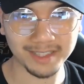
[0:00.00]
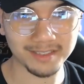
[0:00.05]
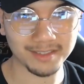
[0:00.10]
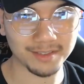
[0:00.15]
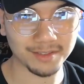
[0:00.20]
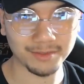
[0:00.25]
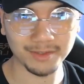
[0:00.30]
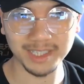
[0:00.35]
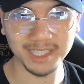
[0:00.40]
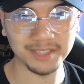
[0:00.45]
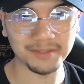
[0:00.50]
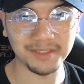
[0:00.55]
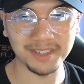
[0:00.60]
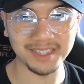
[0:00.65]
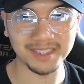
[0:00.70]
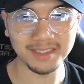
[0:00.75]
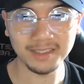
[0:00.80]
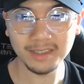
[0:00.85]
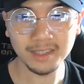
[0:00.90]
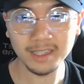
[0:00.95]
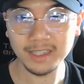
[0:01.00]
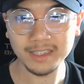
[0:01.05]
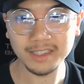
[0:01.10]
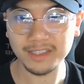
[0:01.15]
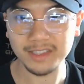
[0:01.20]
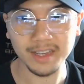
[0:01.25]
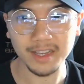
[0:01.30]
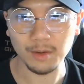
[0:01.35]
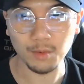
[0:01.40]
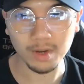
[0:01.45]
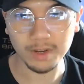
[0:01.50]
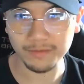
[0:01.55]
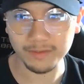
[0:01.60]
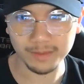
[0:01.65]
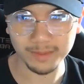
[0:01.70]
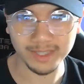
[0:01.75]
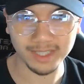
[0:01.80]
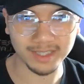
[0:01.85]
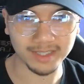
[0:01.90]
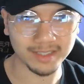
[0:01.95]
to raise fund, stay away from
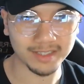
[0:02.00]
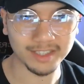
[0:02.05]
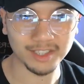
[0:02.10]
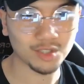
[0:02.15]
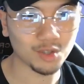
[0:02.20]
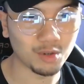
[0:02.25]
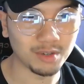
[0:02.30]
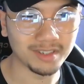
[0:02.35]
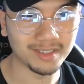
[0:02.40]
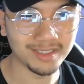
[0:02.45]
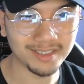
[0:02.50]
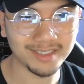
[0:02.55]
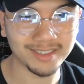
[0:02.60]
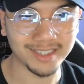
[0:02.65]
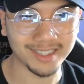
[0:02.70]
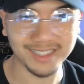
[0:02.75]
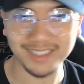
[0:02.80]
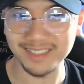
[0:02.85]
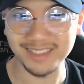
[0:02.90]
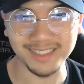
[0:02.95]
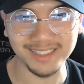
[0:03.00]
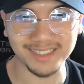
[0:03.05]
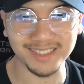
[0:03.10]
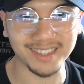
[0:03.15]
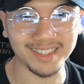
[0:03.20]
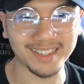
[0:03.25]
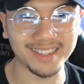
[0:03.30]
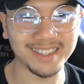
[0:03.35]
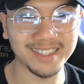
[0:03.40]
the short sentence like